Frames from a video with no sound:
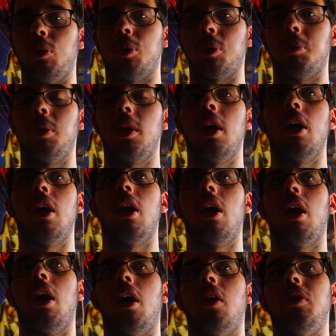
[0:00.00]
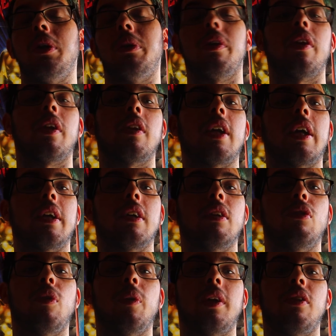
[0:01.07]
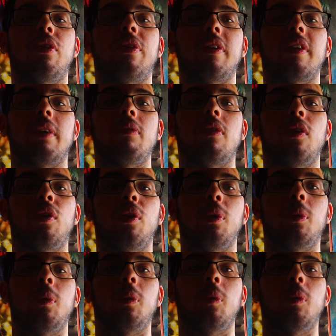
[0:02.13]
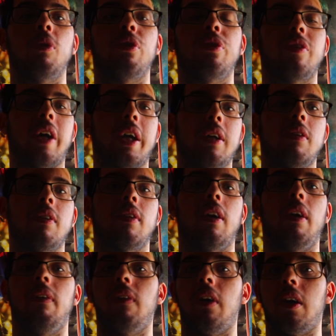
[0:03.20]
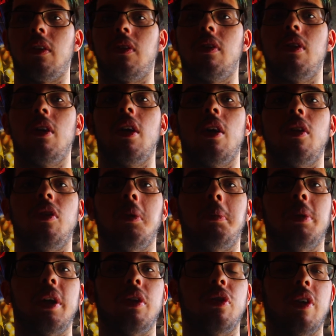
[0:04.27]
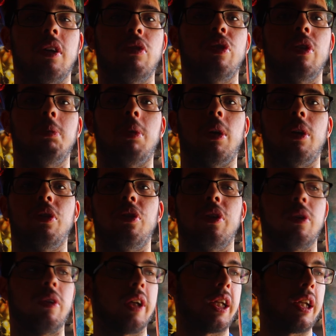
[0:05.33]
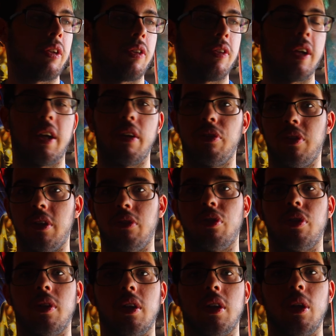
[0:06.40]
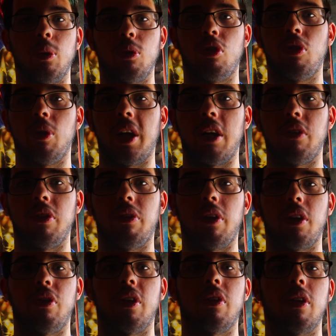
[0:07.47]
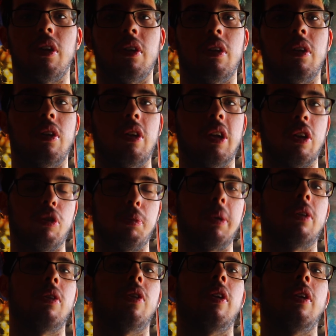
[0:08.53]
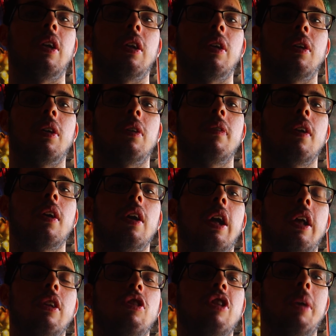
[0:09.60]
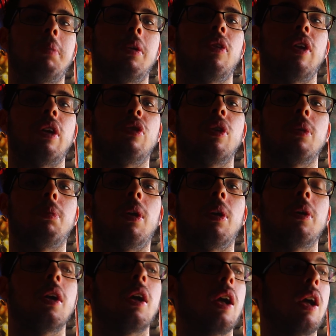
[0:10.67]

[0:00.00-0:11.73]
group. The only thing that I can avoid is for them to fight a lot, to play fun football, for the kids to have fun, for the coach to have a lot of experience in the Champions League football,